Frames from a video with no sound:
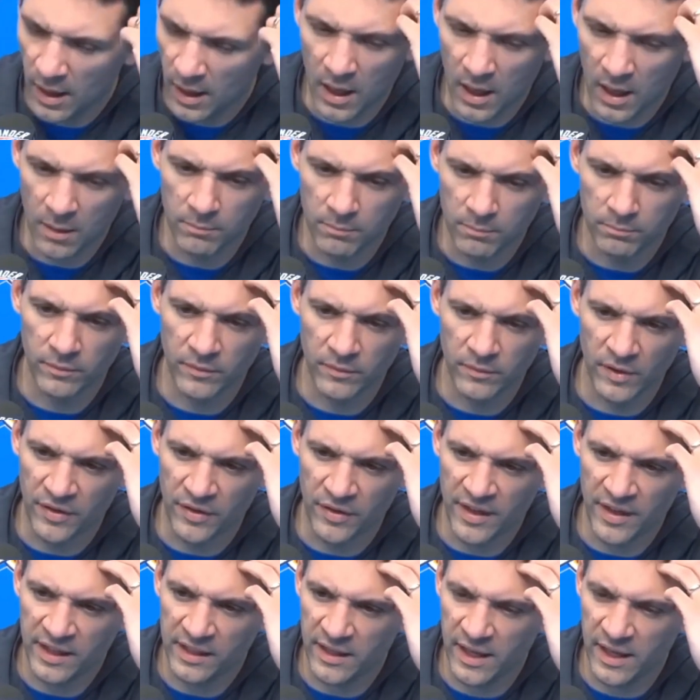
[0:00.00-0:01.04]

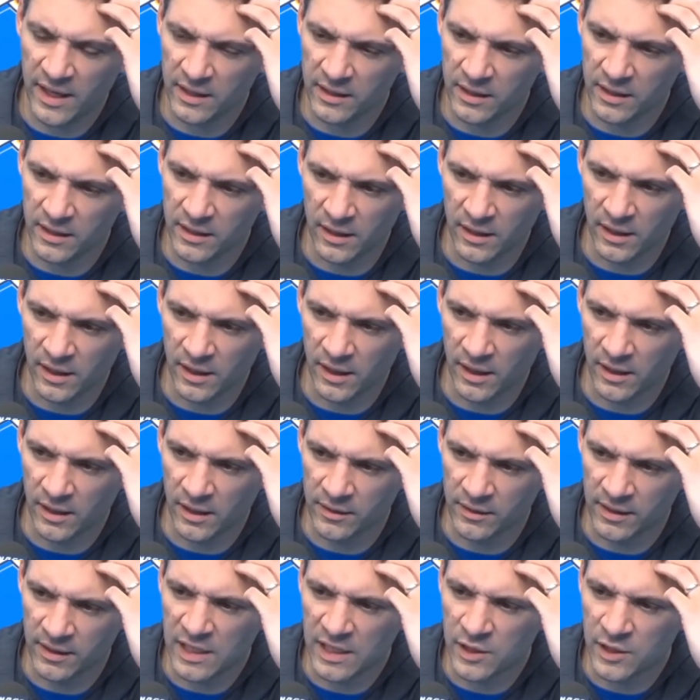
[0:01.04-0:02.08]
The thing that
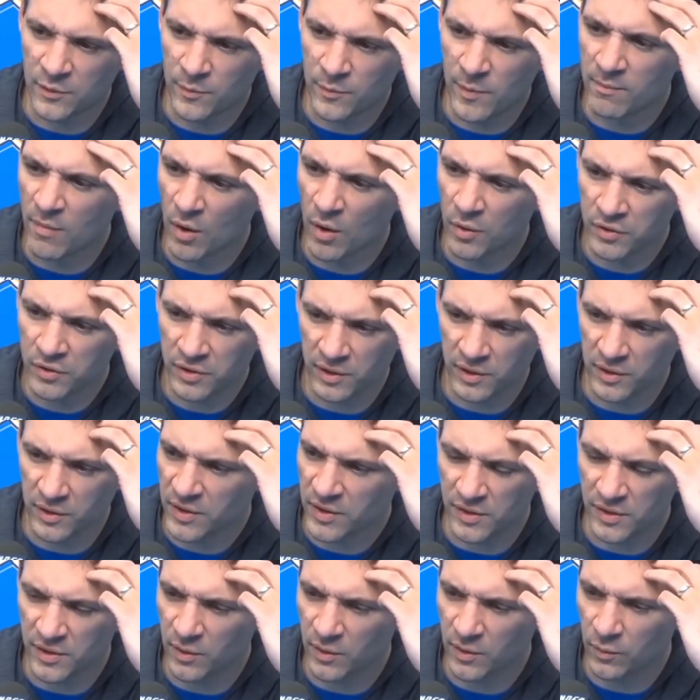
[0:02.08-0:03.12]
he's been most
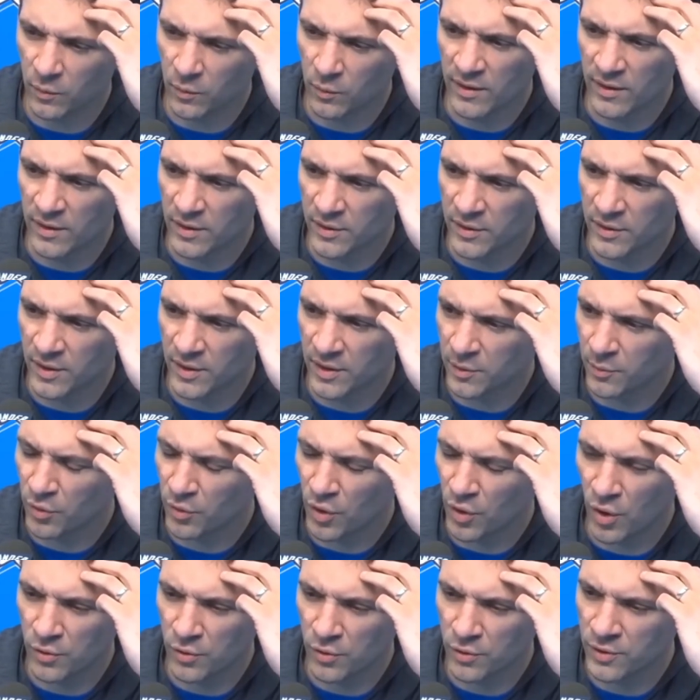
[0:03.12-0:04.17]
consistent with is his
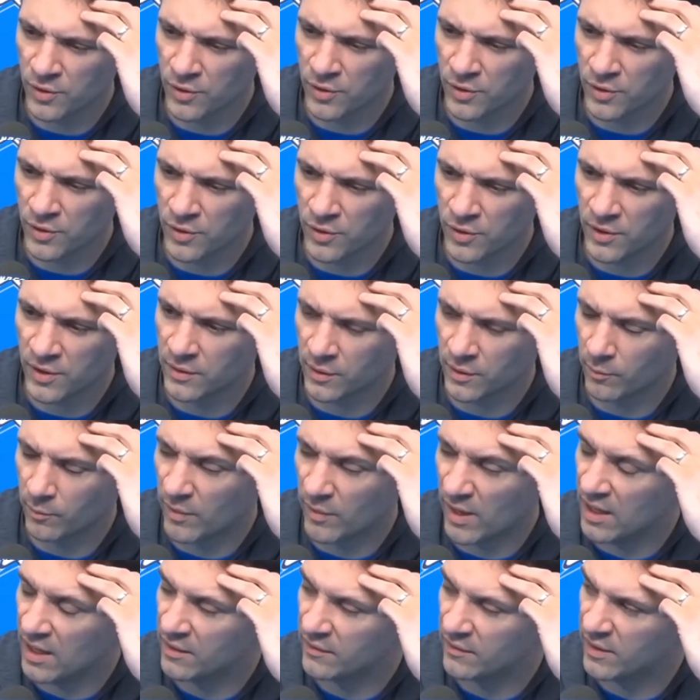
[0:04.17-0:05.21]
approach, his
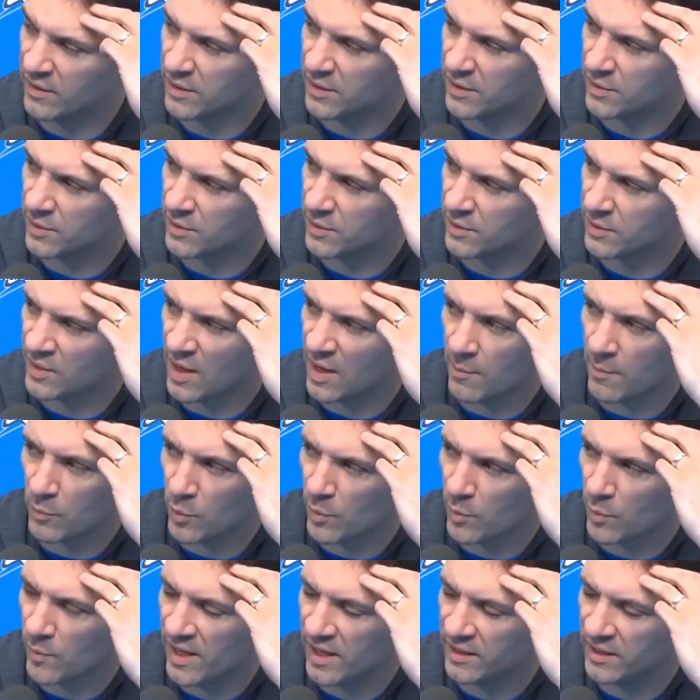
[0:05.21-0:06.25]
competitiveness, his
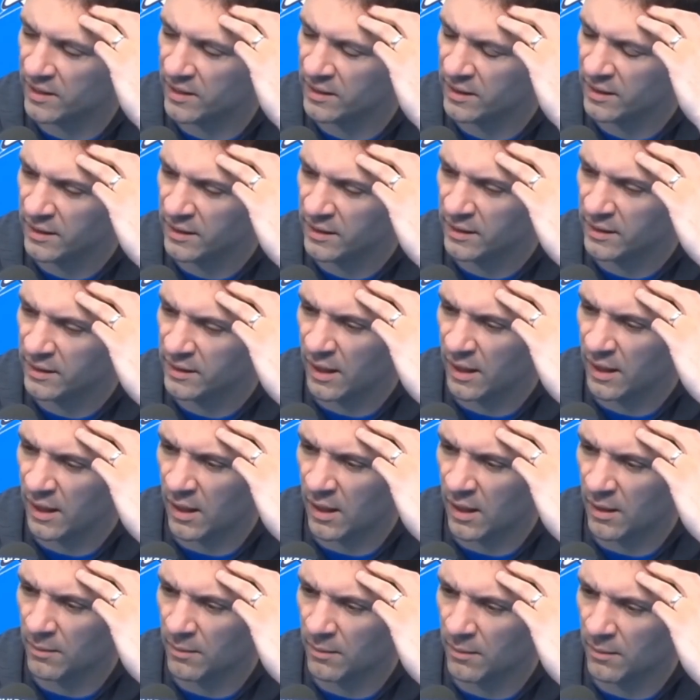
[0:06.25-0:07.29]
temperament,
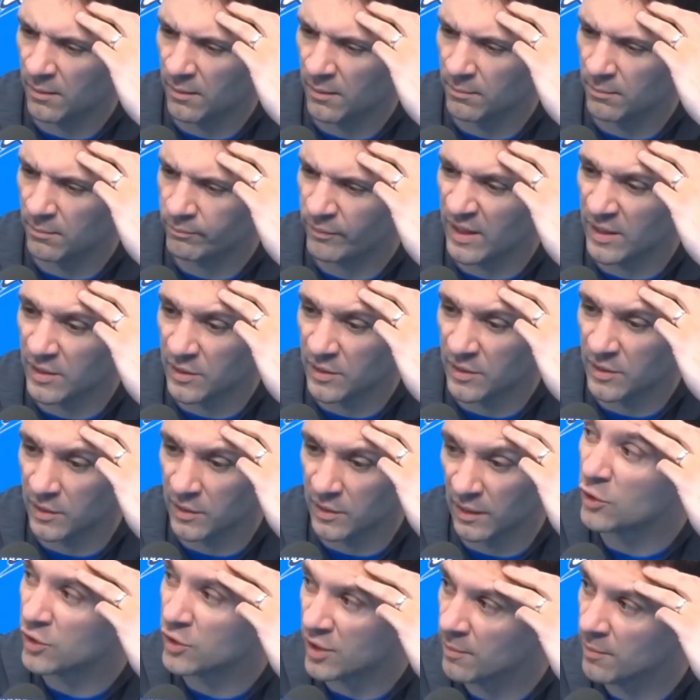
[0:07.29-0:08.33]
his
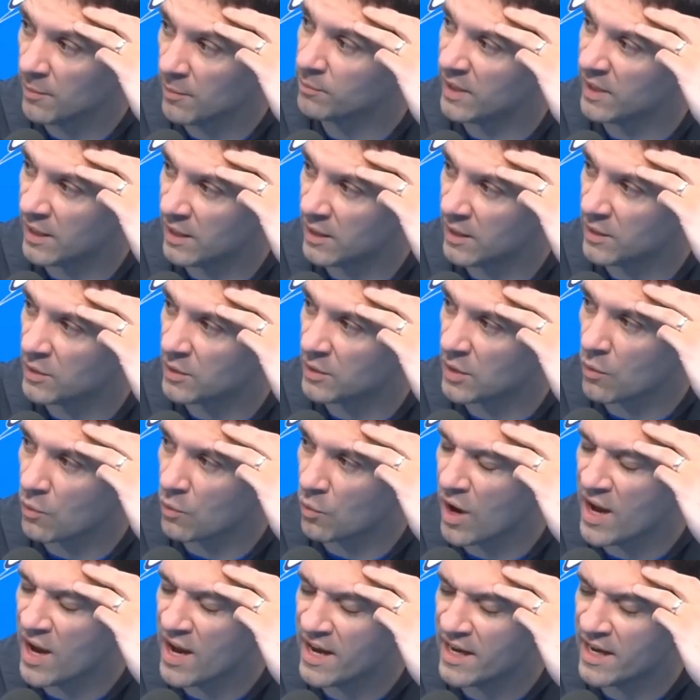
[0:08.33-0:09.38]
leadership in his
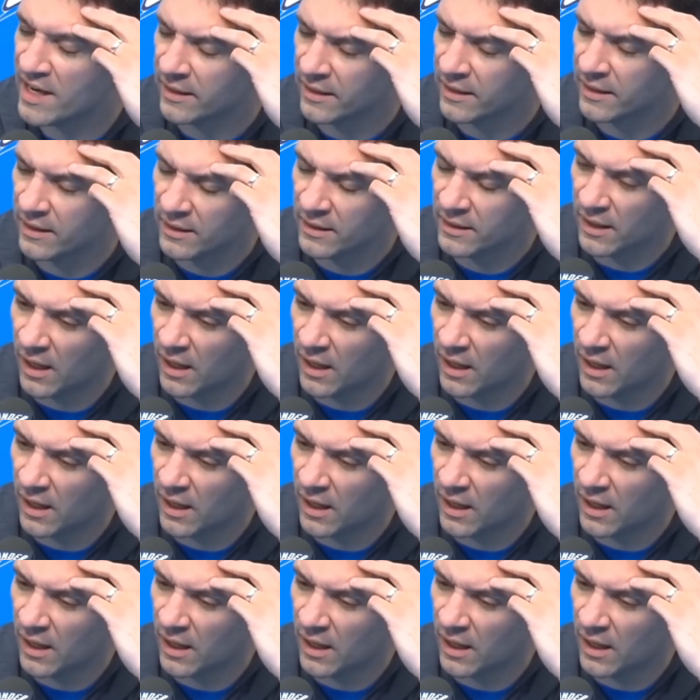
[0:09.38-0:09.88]
own way.